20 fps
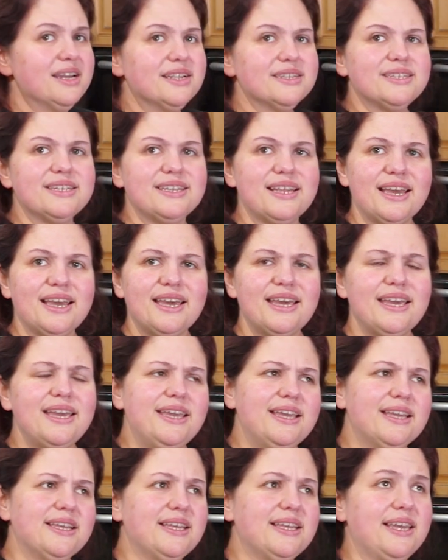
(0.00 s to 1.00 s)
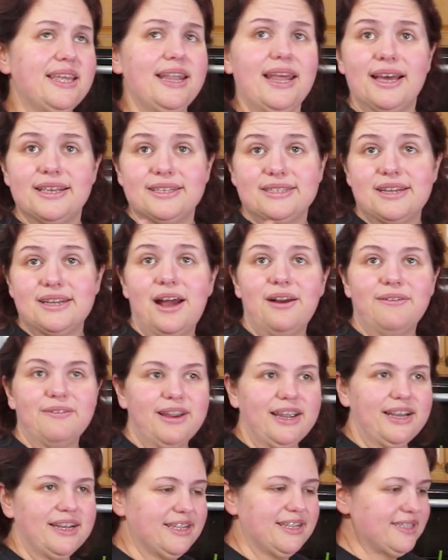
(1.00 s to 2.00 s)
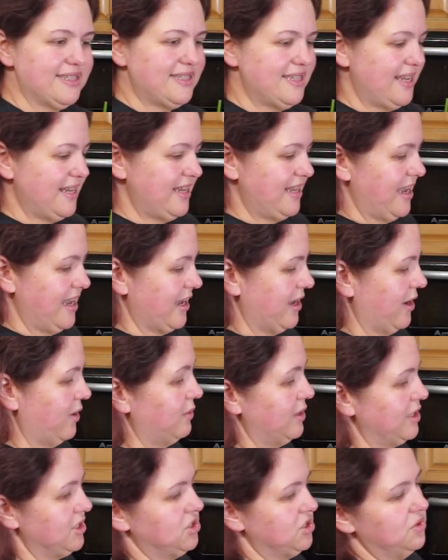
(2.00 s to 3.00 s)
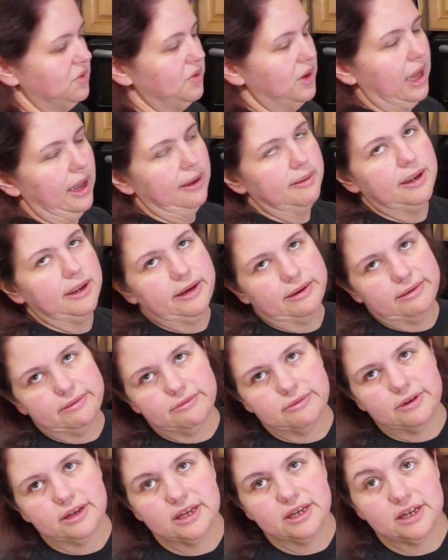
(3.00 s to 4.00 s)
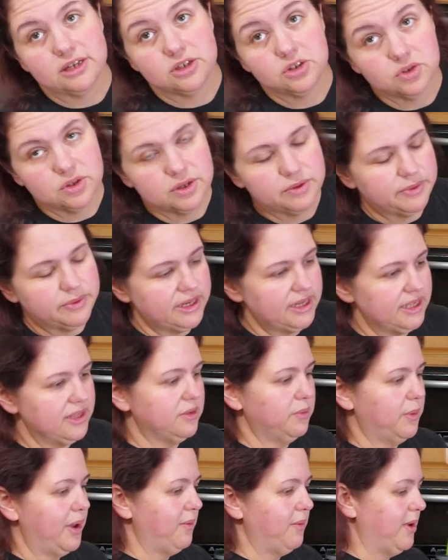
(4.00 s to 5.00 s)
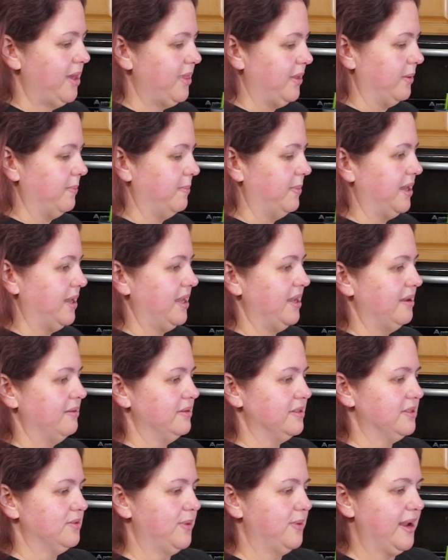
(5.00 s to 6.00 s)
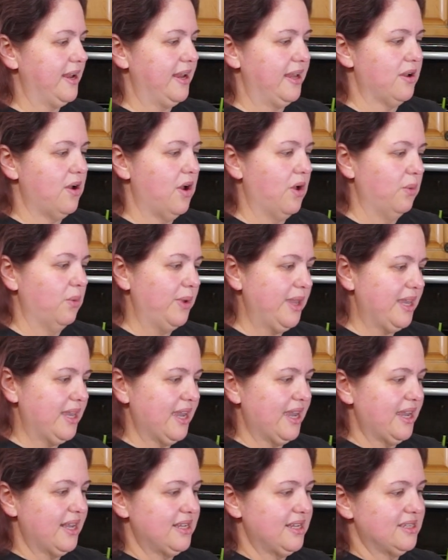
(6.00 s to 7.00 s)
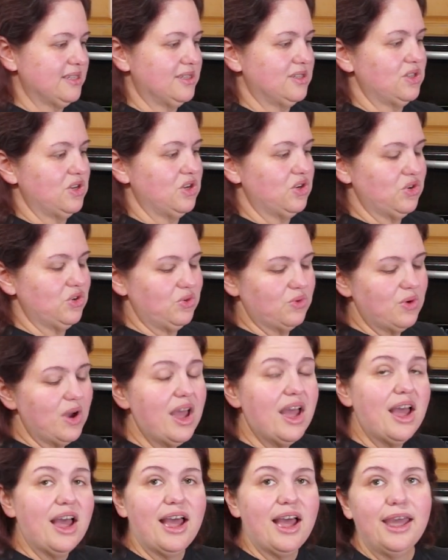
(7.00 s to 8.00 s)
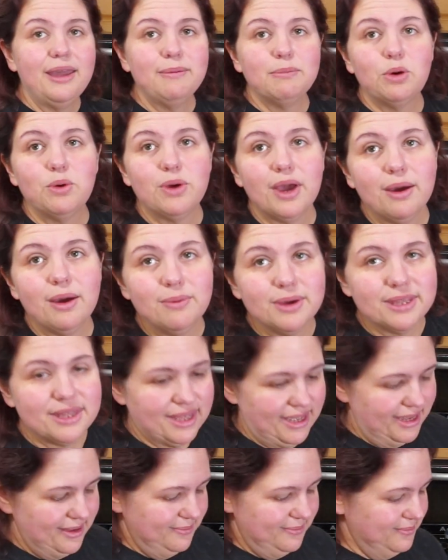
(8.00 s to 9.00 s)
Today, it has not rained in San Diego, which, I mean, really and truly, we need the wet weather, but it was raining all weekend, so I'm okay with it.